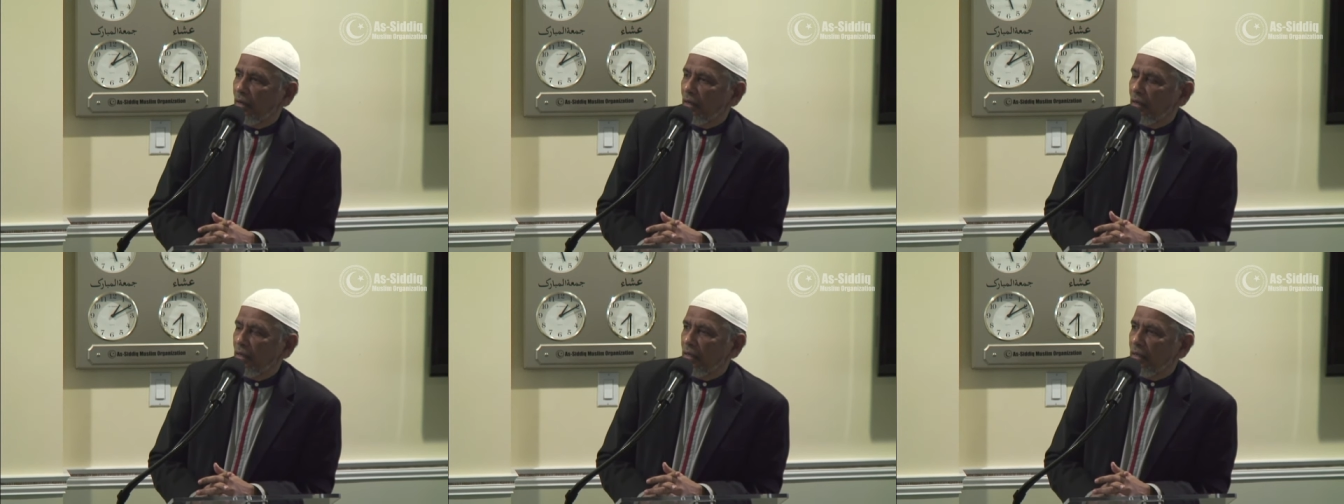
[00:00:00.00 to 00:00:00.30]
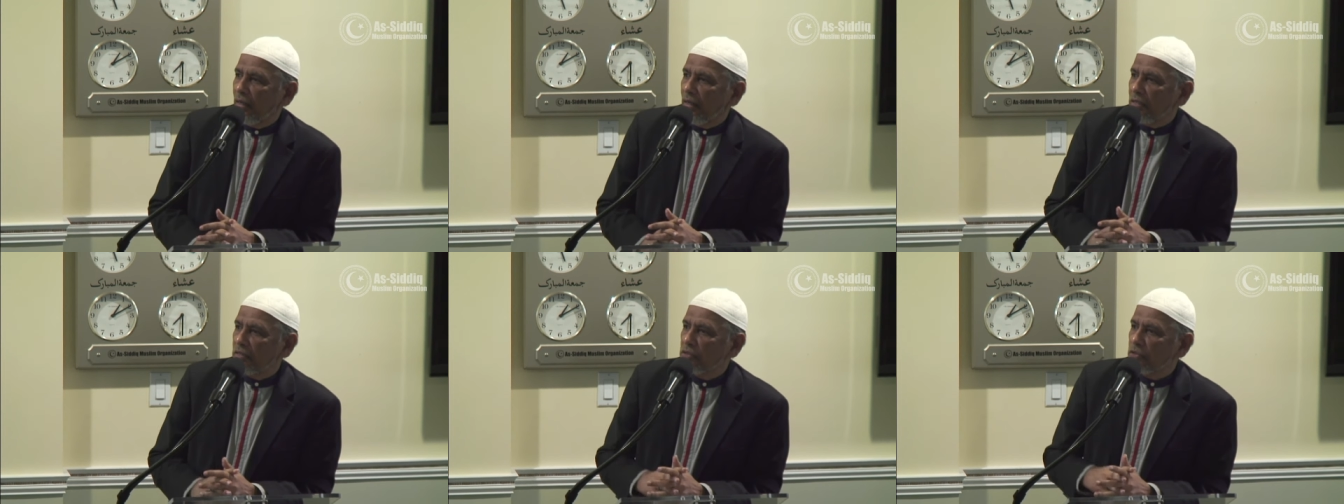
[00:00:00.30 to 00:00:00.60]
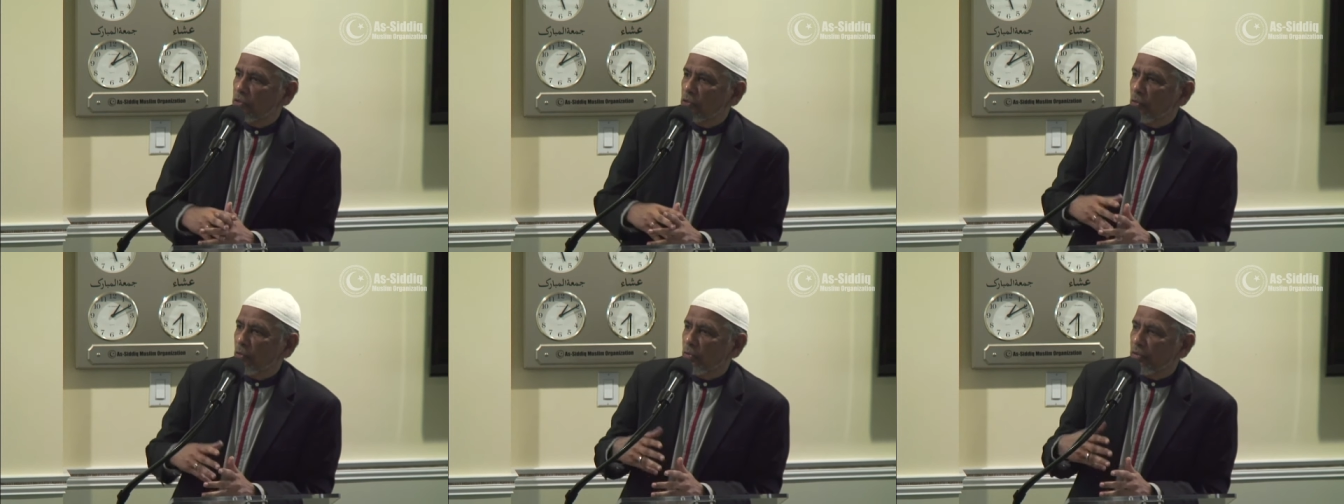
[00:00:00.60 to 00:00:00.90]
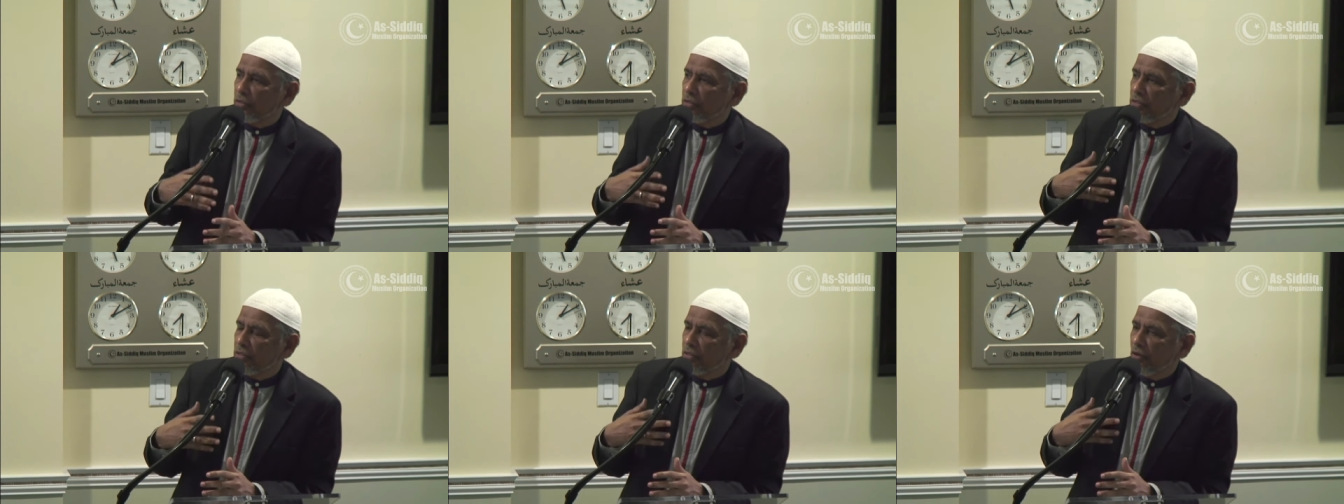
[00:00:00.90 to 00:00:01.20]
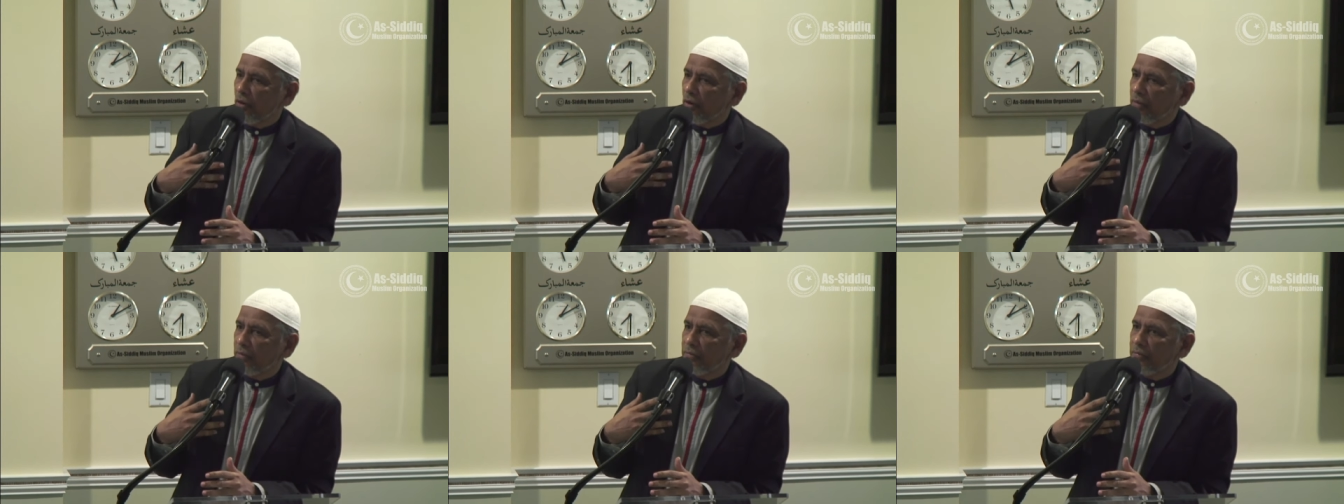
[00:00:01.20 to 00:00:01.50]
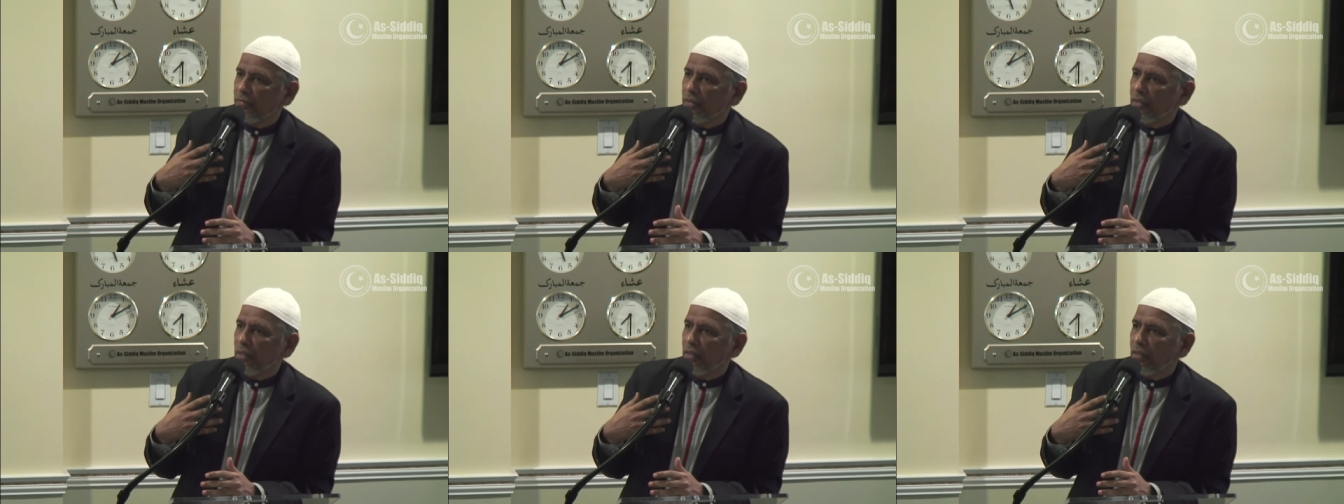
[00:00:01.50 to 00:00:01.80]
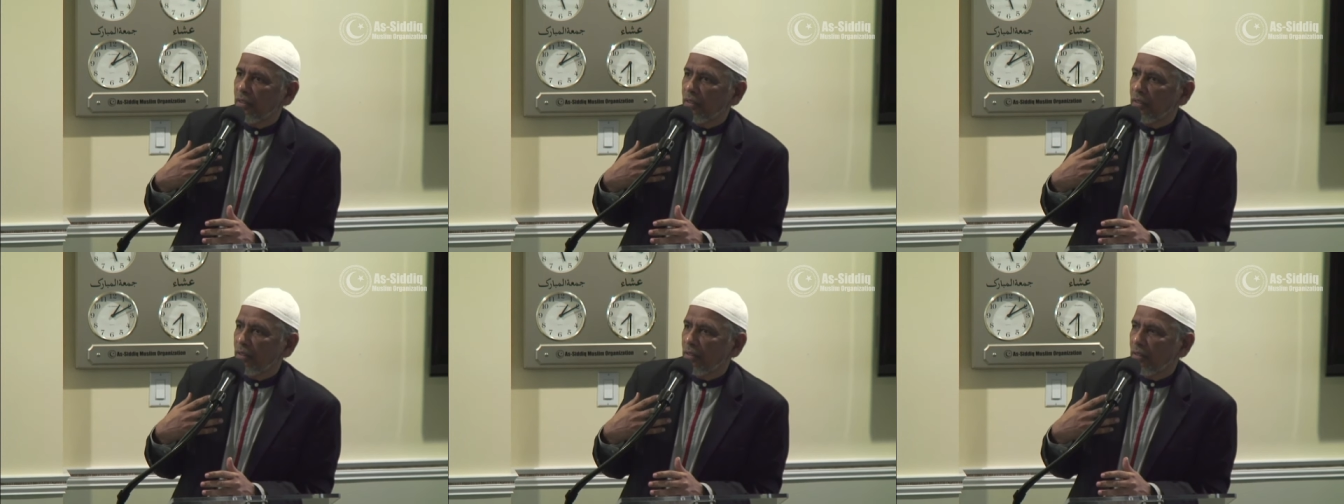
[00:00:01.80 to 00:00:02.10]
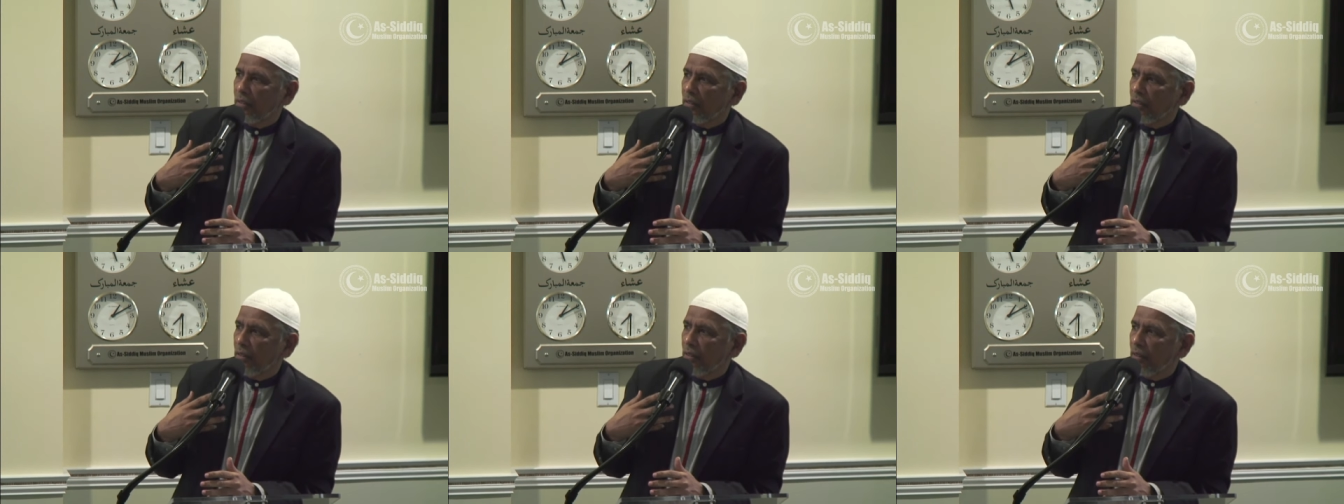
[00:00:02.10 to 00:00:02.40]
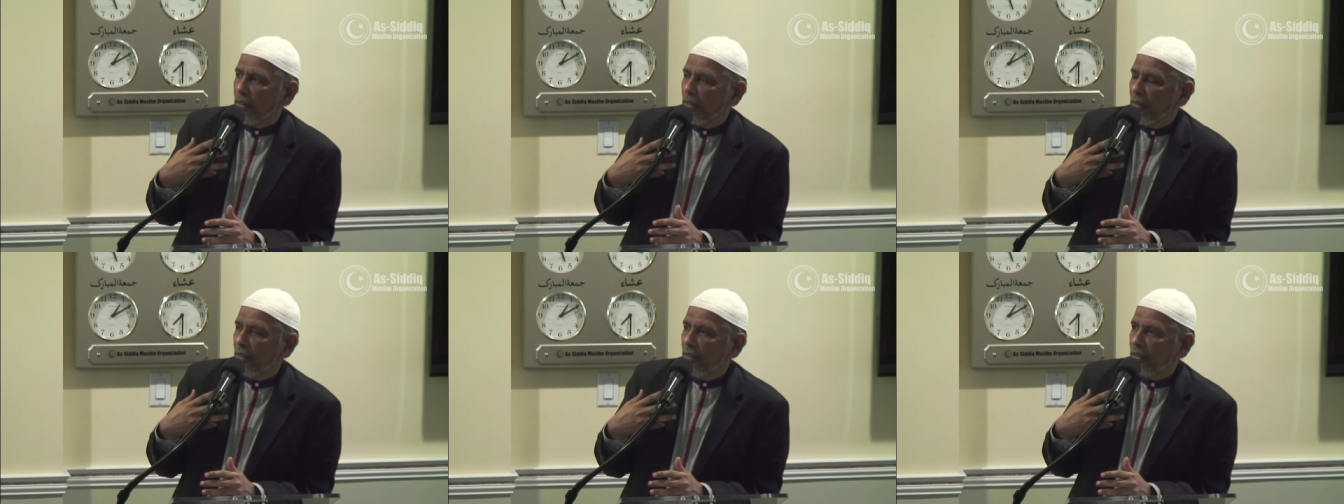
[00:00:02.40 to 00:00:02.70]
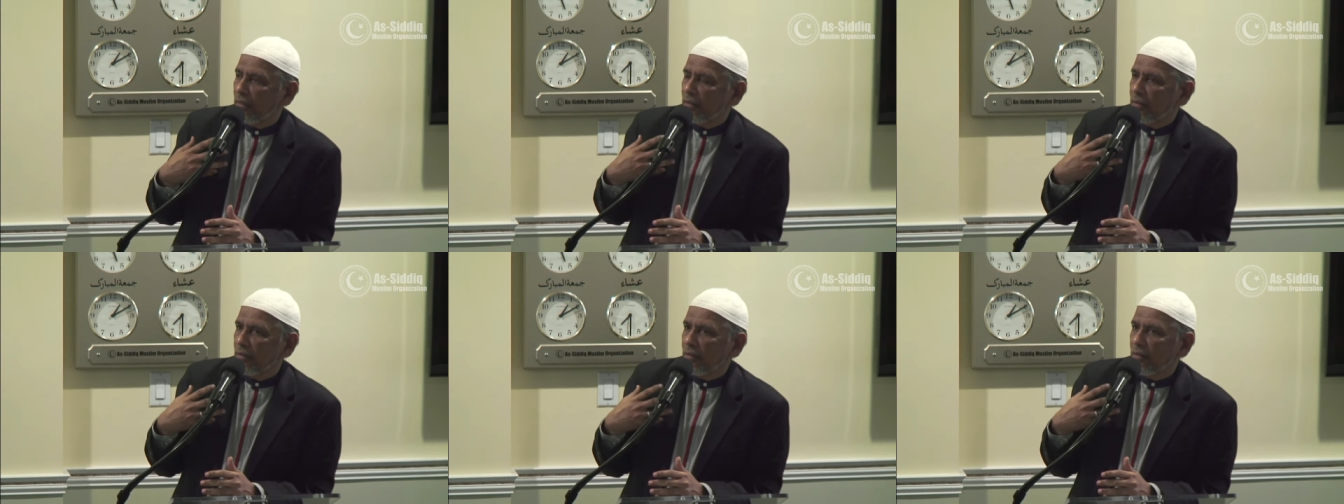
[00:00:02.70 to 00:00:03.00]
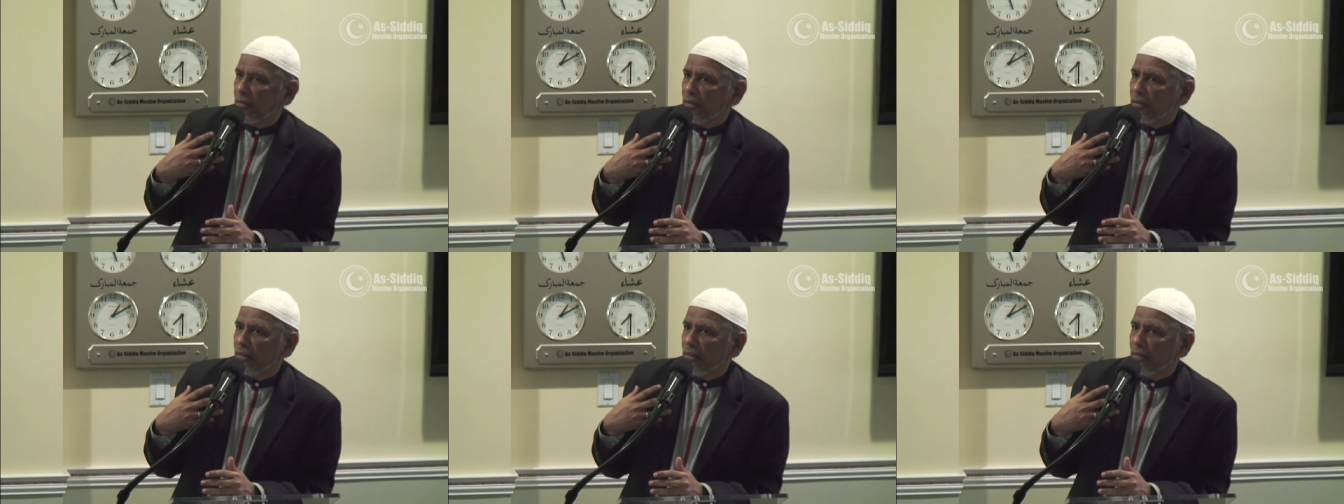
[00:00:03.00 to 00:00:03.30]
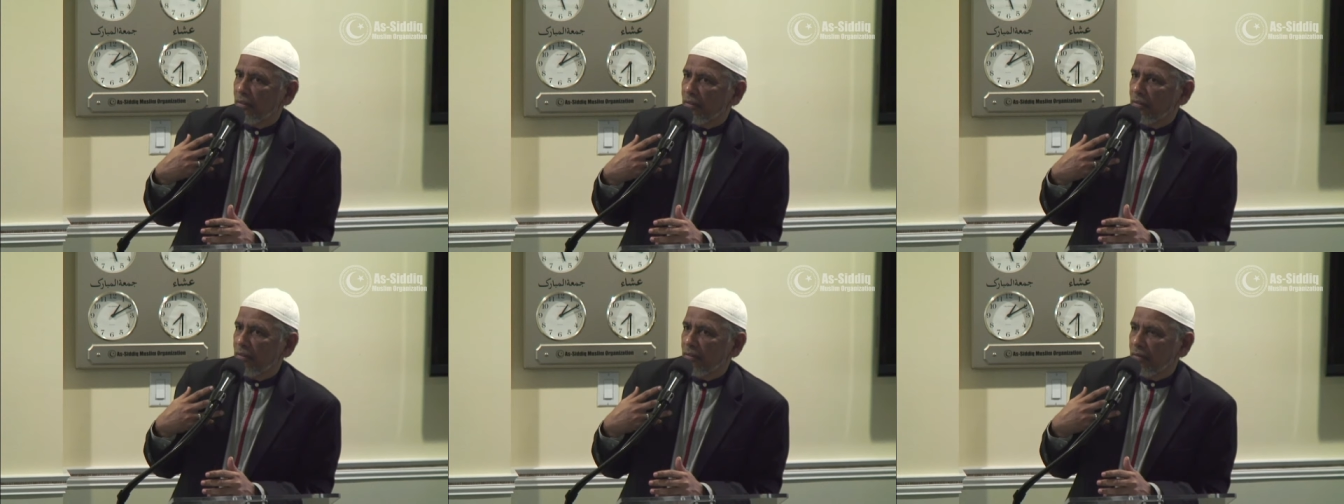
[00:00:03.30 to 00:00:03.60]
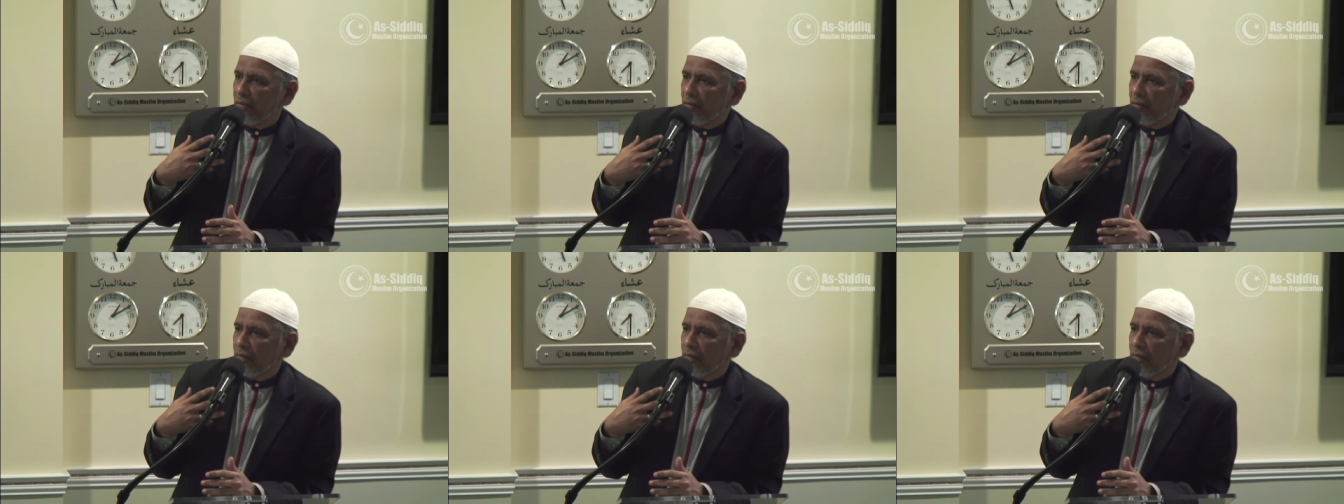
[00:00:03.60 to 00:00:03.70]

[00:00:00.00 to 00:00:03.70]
a source of uh, uh,